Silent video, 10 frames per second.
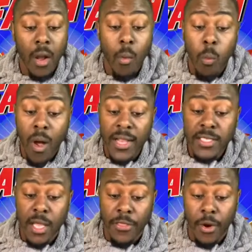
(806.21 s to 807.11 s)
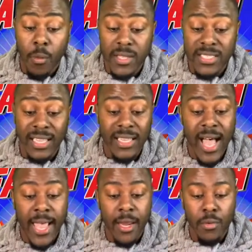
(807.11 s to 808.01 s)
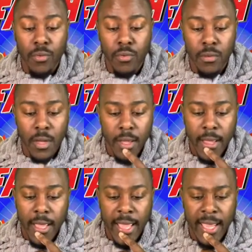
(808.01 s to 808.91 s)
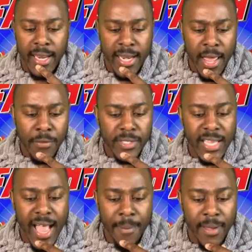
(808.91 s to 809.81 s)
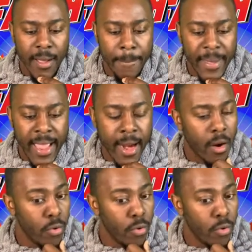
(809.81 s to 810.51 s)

Once there was a lion, and another time a bear.